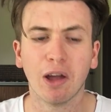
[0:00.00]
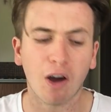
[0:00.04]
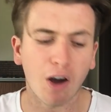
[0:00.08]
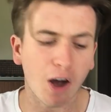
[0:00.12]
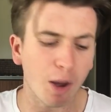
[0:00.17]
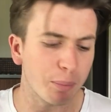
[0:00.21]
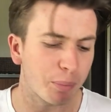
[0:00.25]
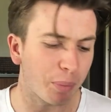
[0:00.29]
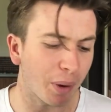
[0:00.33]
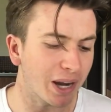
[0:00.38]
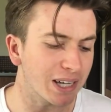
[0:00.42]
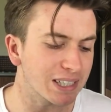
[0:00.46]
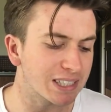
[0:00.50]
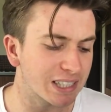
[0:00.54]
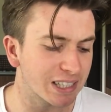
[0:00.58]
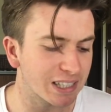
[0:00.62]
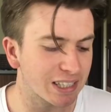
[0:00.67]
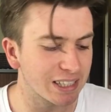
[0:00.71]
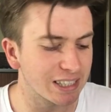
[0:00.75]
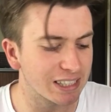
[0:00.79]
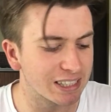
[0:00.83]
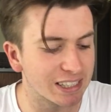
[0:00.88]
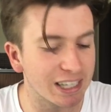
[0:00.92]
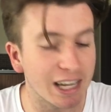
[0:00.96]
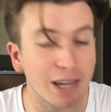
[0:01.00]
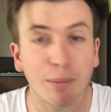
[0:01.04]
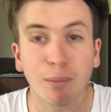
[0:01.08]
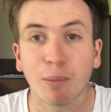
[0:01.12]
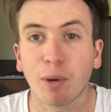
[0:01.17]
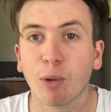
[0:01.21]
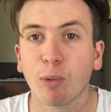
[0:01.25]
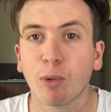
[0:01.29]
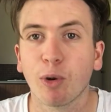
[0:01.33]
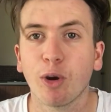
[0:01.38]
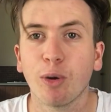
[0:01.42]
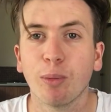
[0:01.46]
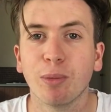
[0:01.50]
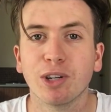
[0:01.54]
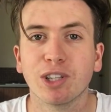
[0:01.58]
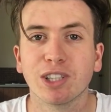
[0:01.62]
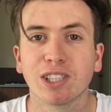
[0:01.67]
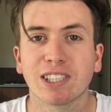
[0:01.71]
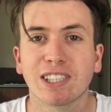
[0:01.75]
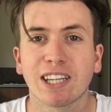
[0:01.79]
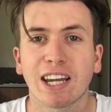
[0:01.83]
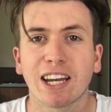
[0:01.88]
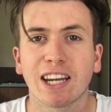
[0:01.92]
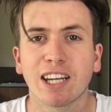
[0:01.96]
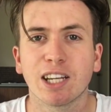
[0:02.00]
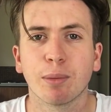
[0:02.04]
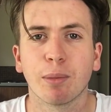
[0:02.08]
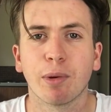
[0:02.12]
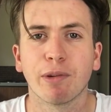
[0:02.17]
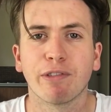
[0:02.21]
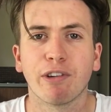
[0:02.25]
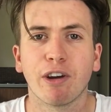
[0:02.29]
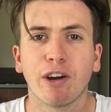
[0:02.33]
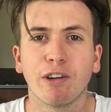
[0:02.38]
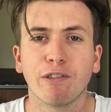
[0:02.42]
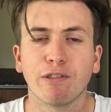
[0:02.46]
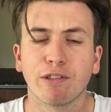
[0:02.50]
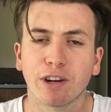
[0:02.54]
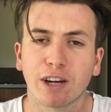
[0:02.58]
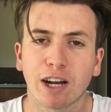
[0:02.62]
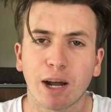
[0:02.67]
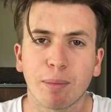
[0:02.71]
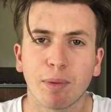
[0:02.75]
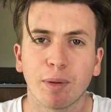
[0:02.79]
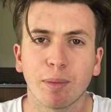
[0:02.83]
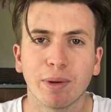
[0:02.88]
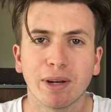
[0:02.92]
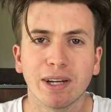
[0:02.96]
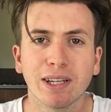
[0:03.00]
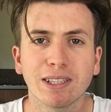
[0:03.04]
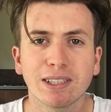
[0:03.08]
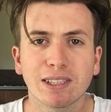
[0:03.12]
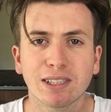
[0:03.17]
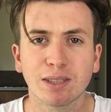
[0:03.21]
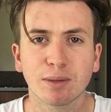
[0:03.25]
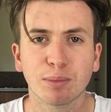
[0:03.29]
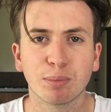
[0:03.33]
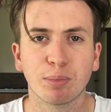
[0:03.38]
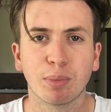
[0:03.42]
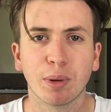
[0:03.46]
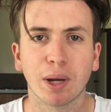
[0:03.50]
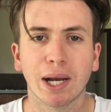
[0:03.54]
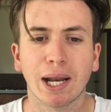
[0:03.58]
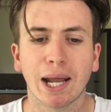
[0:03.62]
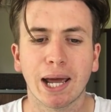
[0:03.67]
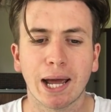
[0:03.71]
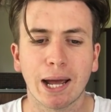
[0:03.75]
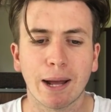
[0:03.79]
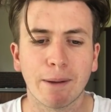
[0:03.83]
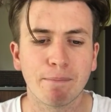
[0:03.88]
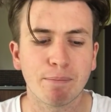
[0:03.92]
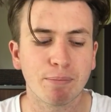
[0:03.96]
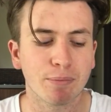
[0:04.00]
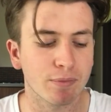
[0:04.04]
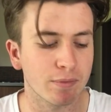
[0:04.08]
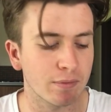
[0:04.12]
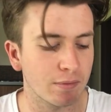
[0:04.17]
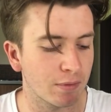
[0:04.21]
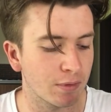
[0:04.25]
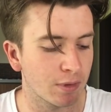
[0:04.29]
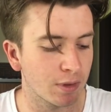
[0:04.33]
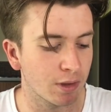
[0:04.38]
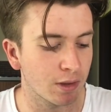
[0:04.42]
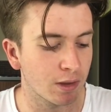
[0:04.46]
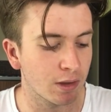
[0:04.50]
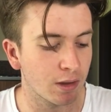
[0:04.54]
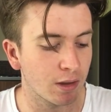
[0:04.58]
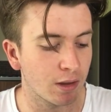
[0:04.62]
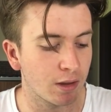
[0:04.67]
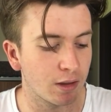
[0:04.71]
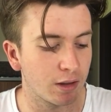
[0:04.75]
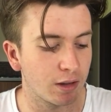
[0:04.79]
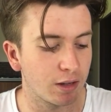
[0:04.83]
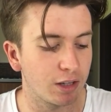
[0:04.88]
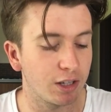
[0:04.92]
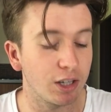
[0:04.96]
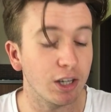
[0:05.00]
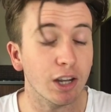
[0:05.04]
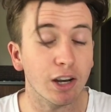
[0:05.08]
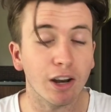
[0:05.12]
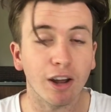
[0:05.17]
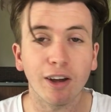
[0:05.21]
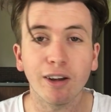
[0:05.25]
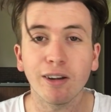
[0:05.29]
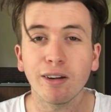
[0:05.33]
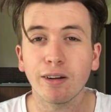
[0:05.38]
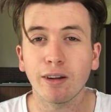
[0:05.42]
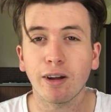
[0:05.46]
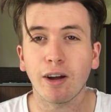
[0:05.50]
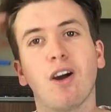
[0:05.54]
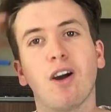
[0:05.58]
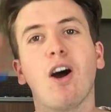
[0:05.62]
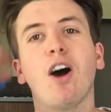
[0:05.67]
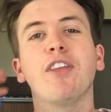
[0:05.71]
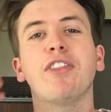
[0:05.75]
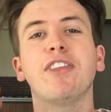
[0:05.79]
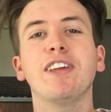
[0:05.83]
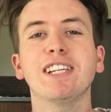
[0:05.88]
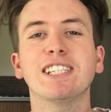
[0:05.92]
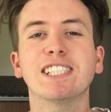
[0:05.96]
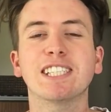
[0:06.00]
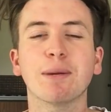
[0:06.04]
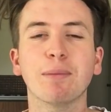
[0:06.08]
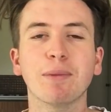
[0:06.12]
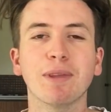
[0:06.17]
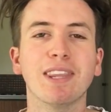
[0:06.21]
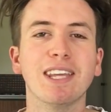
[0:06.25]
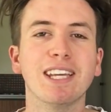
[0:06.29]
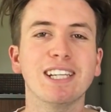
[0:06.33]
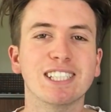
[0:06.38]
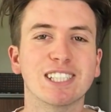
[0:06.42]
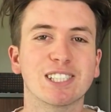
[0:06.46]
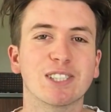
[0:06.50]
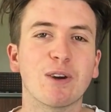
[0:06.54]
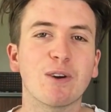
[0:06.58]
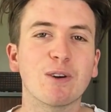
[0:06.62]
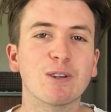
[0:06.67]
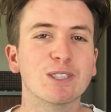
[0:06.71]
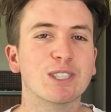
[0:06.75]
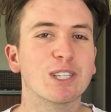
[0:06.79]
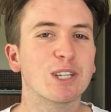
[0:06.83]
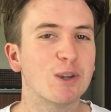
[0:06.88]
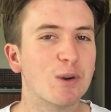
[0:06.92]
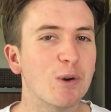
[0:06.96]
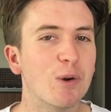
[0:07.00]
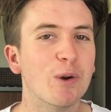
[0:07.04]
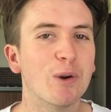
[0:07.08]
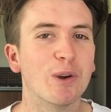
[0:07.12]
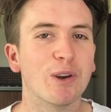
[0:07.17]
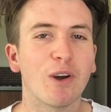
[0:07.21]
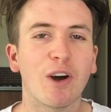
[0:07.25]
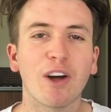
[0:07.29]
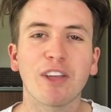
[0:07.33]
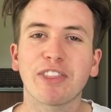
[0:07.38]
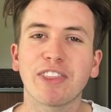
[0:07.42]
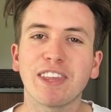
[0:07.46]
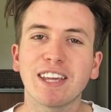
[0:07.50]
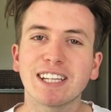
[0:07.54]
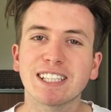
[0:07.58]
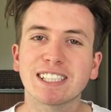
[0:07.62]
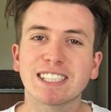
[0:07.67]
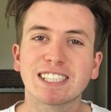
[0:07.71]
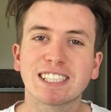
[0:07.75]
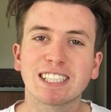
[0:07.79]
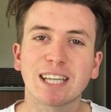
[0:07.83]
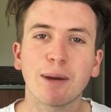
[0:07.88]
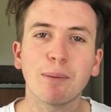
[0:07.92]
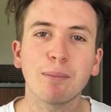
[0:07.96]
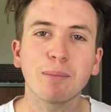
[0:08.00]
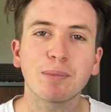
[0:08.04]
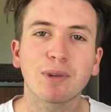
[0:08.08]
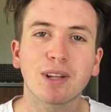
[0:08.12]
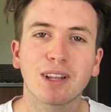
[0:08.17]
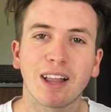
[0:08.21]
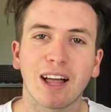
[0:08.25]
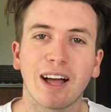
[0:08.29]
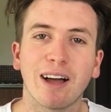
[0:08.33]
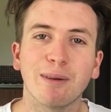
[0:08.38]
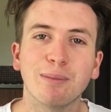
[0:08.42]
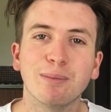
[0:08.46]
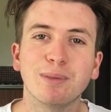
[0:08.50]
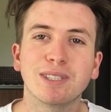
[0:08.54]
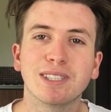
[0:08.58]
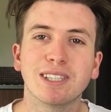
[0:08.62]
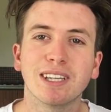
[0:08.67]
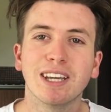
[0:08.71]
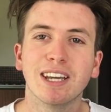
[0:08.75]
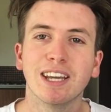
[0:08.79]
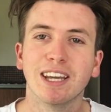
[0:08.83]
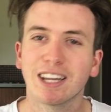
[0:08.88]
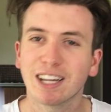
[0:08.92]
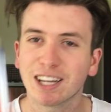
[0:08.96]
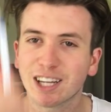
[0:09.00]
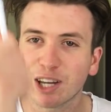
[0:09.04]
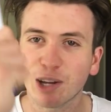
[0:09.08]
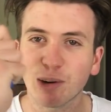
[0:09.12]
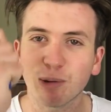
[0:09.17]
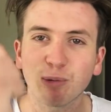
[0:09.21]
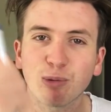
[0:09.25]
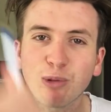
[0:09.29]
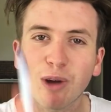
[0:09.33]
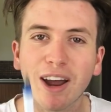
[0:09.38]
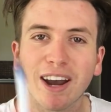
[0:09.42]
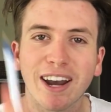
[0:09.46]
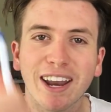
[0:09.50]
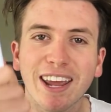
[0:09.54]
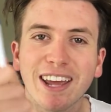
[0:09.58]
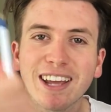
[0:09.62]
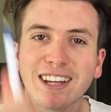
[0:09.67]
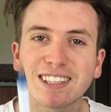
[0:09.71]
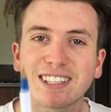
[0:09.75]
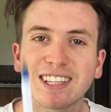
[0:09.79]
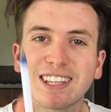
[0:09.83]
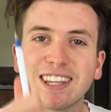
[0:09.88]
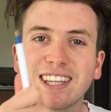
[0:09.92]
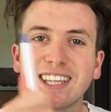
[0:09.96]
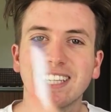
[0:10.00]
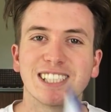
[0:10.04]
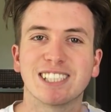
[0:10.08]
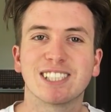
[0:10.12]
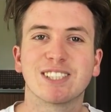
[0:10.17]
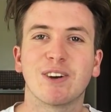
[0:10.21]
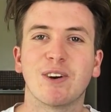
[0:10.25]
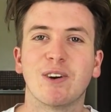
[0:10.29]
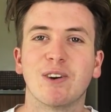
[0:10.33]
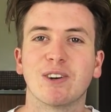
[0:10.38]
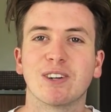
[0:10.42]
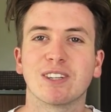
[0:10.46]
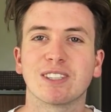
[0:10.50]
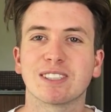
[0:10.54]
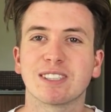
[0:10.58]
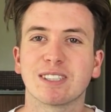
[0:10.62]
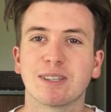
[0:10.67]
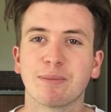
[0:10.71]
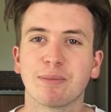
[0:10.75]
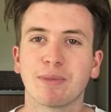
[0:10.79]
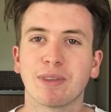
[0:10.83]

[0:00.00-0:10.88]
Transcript: I basically sat in my room and just sang into my phone for a couple of minutes. But you know, I think some of these songs are good. I think some clubs can run out to these songs.